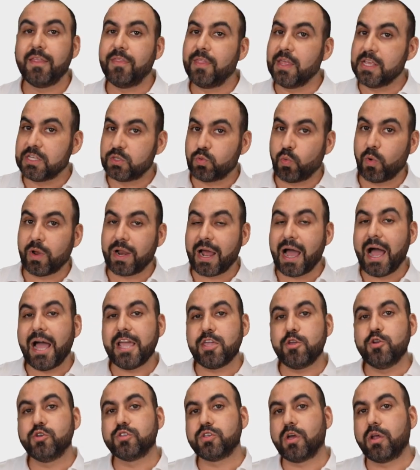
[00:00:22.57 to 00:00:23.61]
This is what I
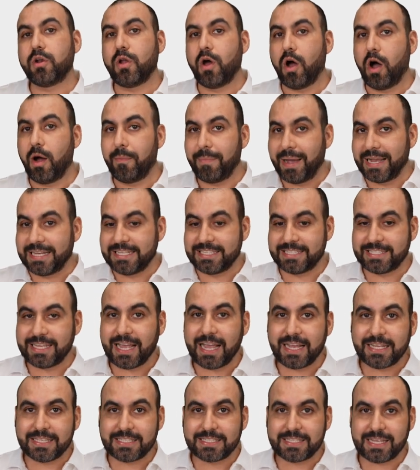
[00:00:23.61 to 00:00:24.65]
use on all my
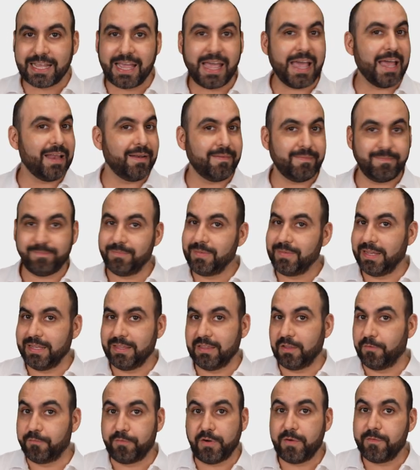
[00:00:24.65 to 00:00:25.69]
sites and
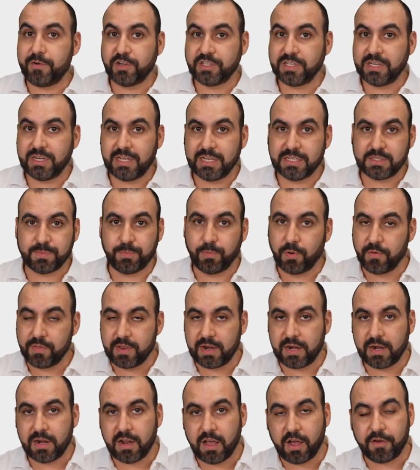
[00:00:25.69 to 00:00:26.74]
the free version is more
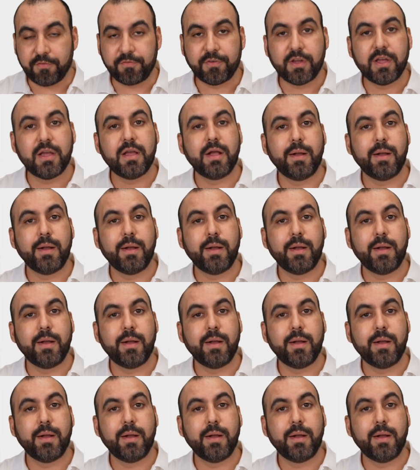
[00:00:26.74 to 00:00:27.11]
than enough.